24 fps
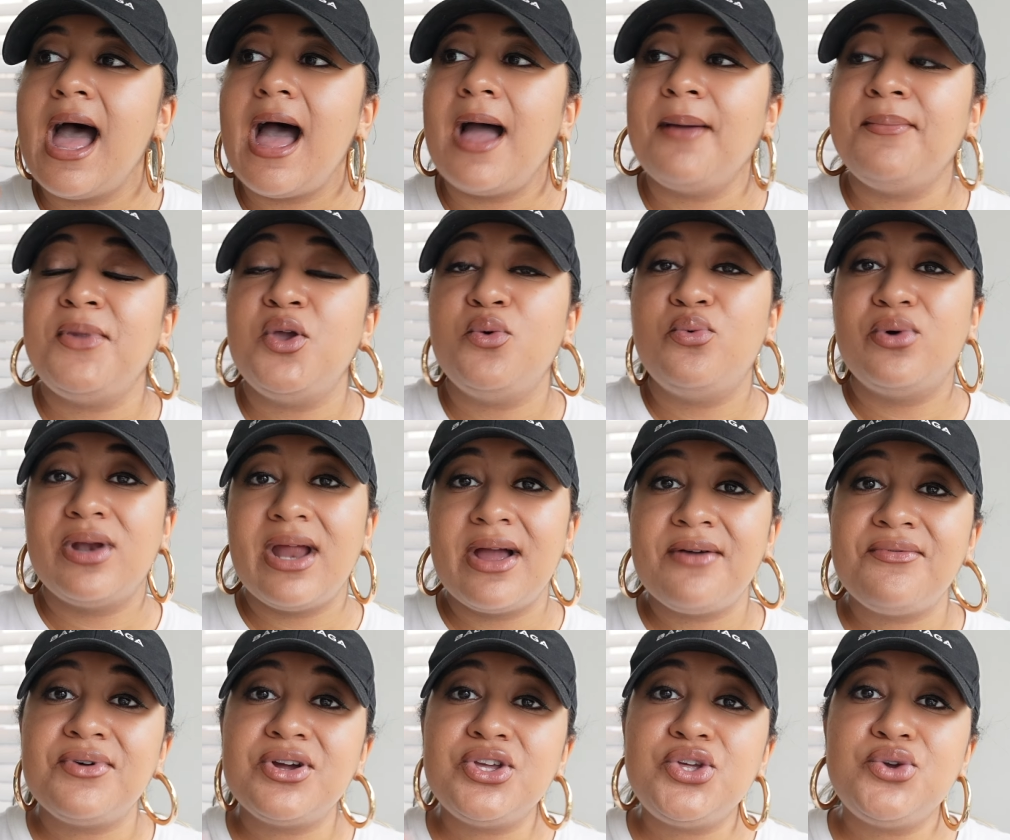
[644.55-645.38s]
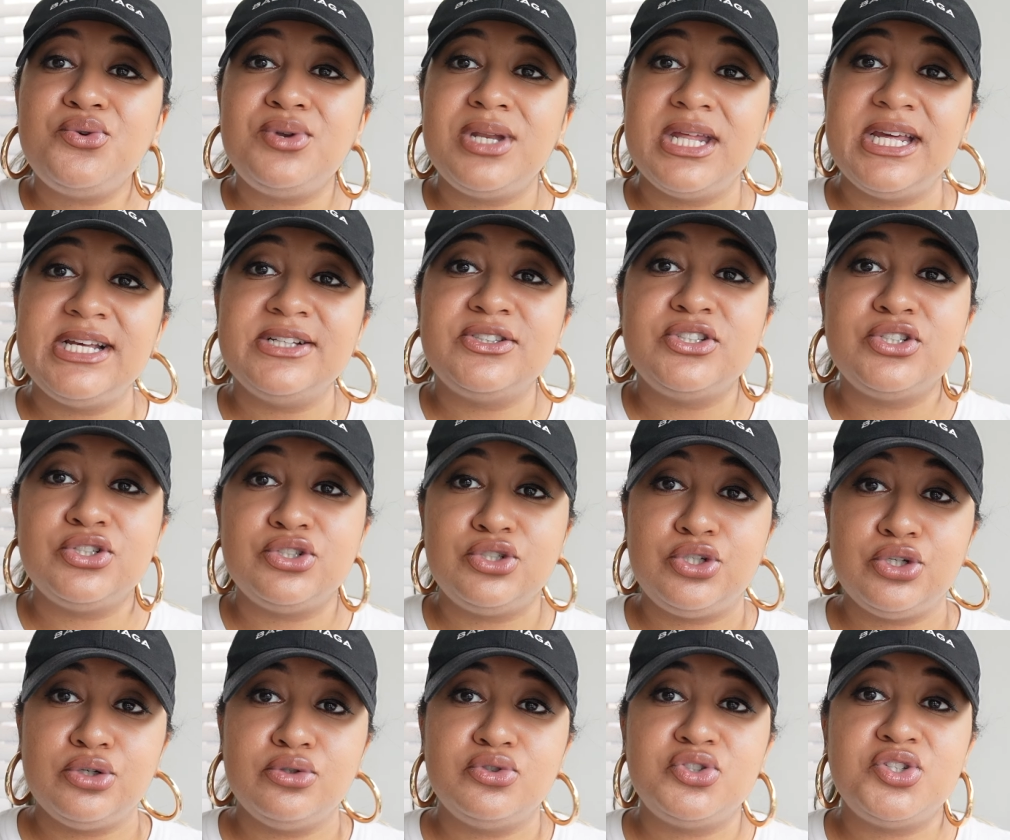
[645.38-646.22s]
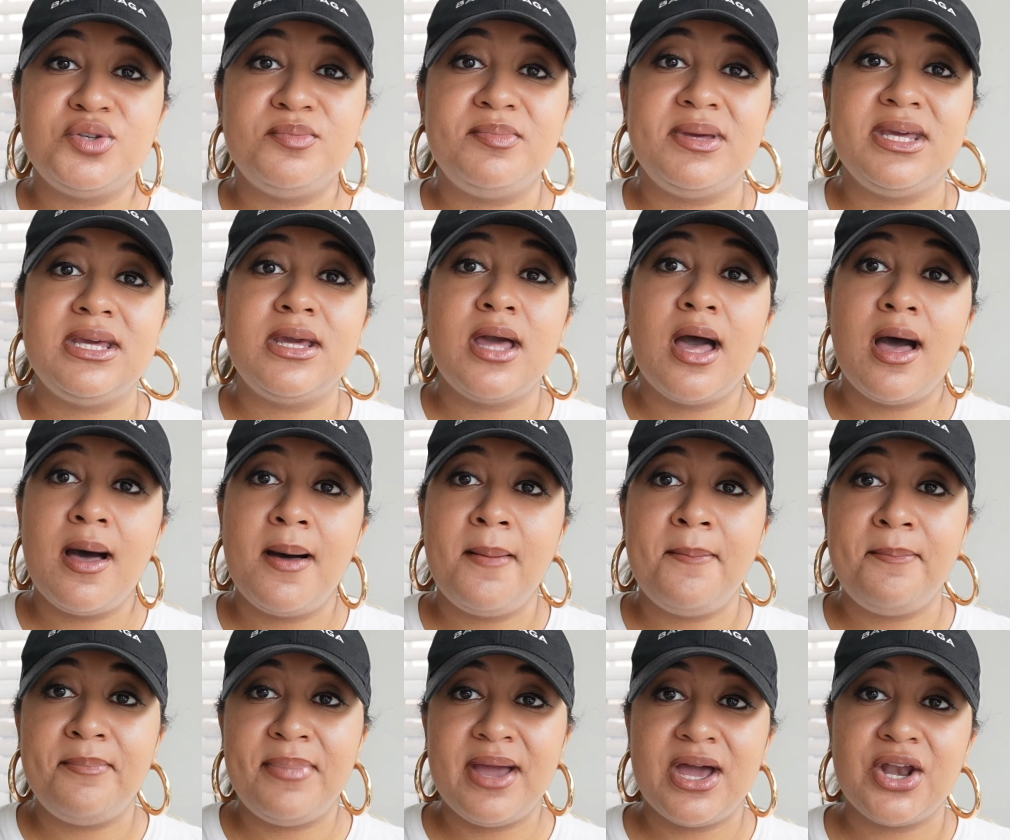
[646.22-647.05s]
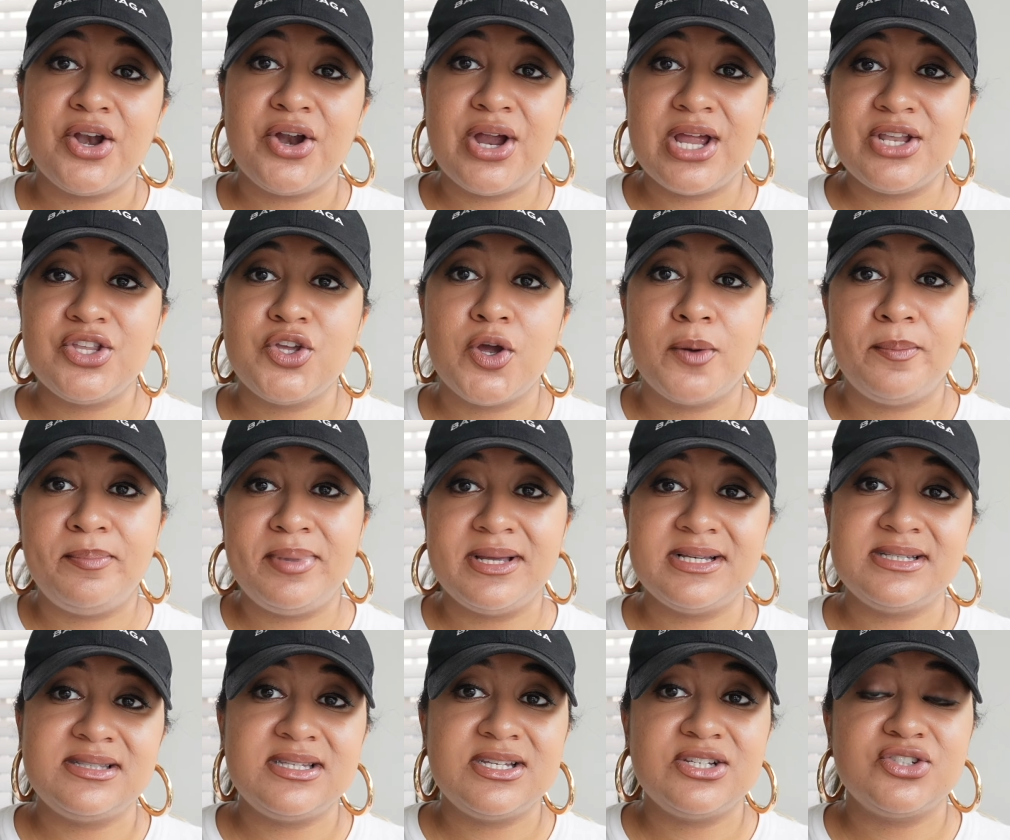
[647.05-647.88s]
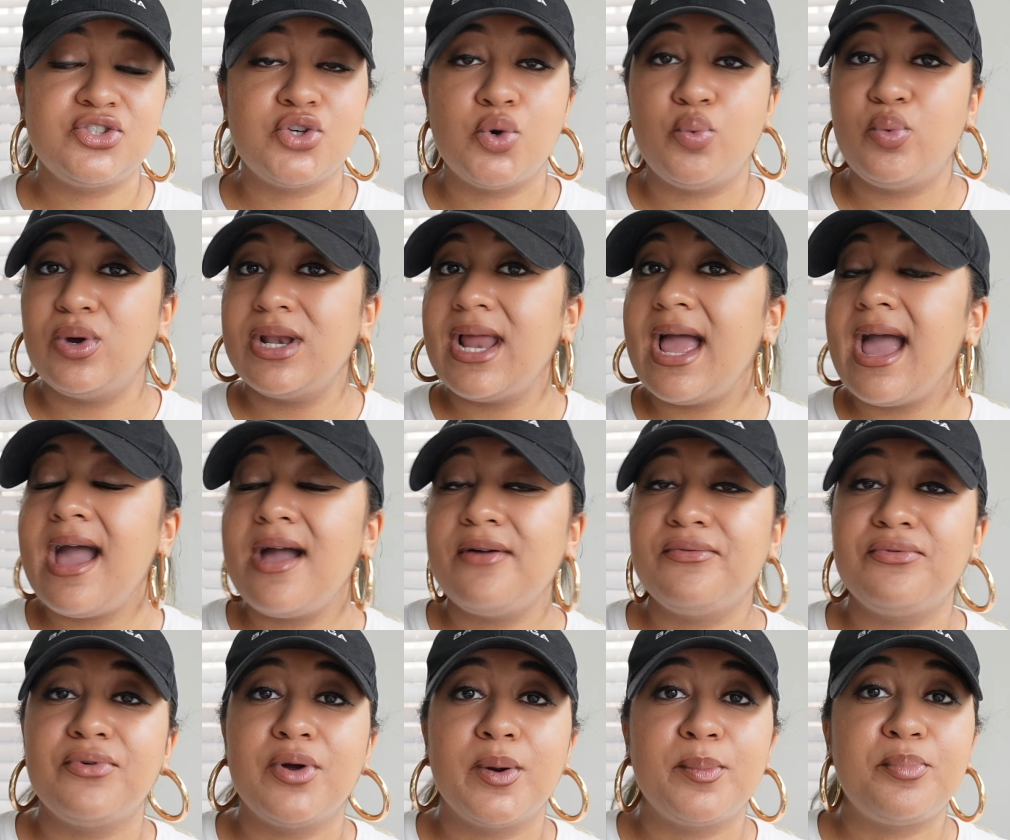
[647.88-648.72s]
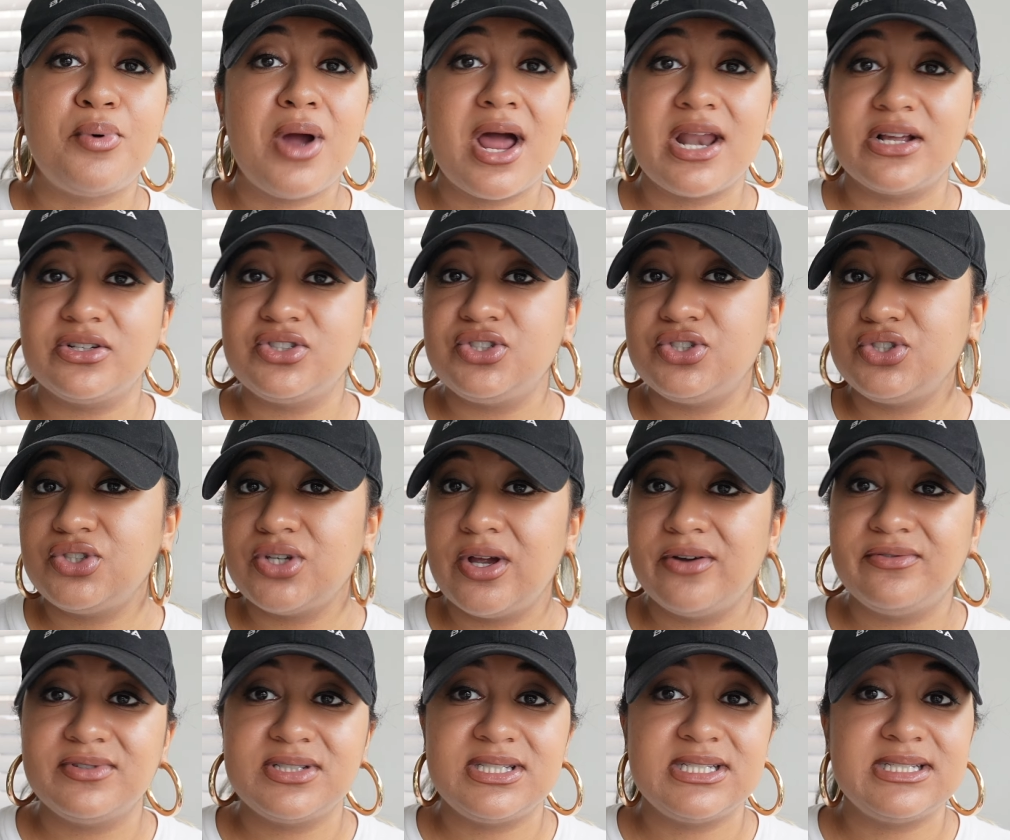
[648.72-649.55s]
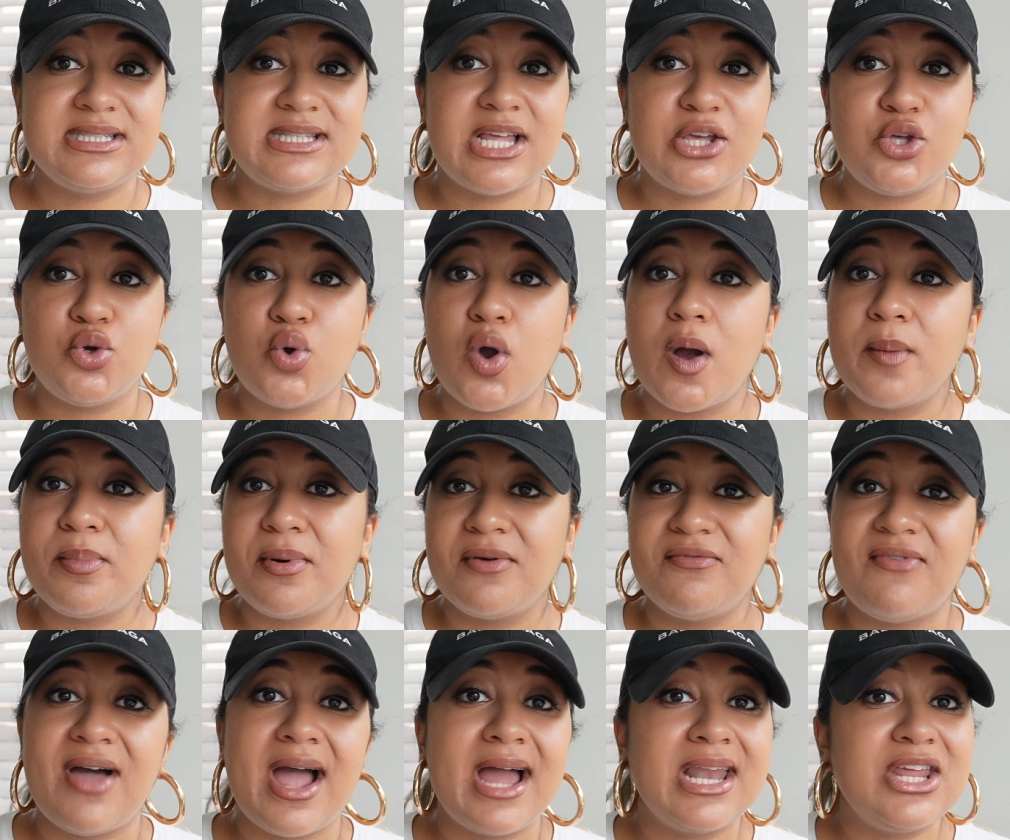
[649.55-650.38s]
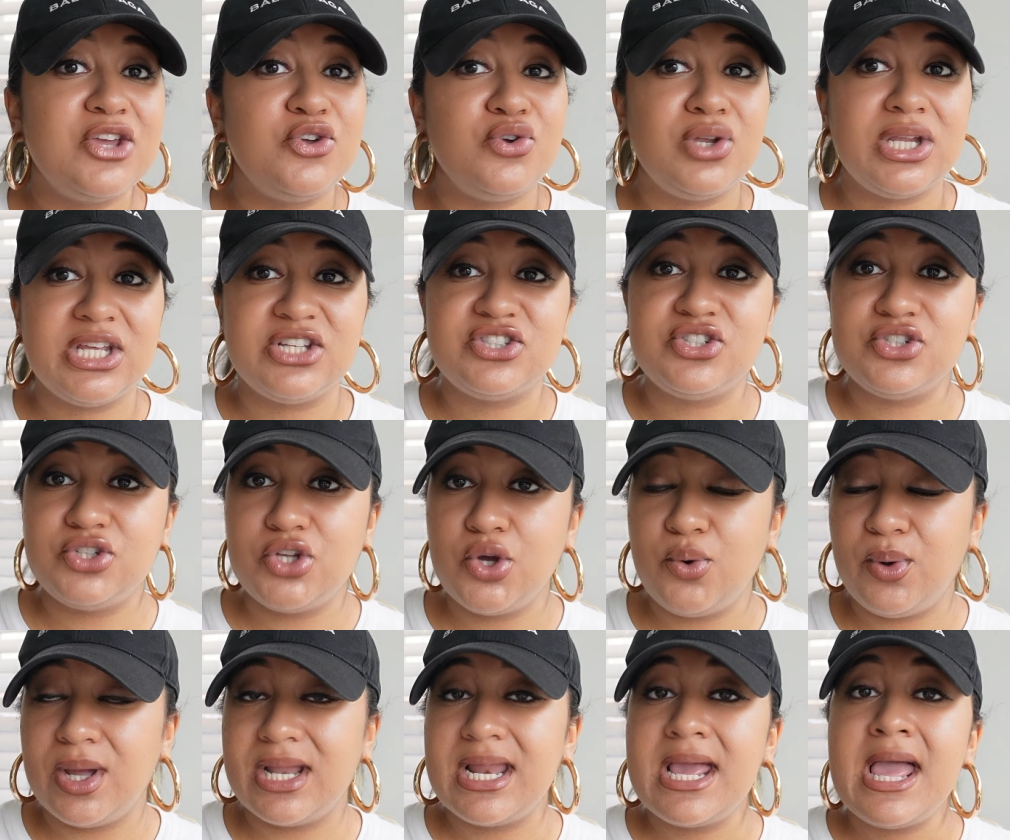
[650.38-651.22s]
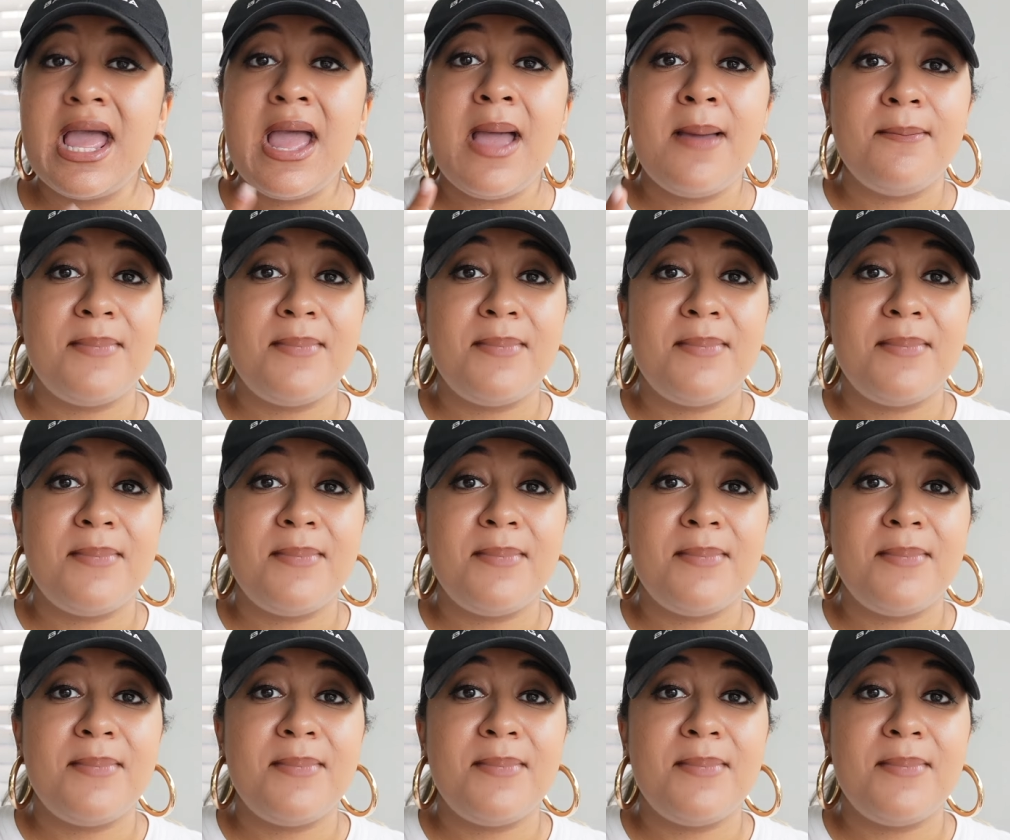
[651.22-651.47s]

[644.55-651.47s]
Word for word: I mean, whatever you need to do to become better in your business or whatever products or services that you are providing, you need to do it.